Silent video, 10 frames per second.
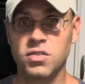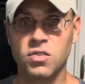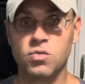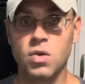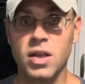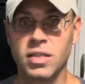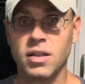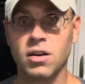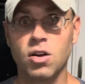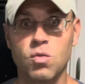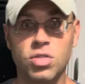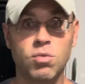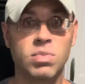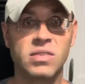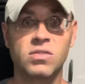is Ryan Leniger with
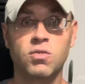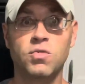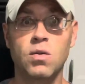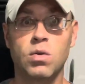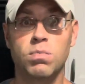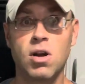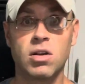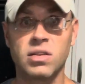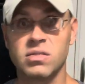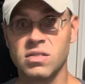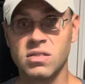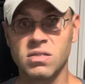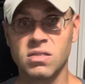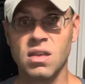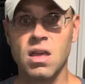Obese to Fit with
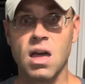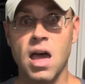Parkinson's.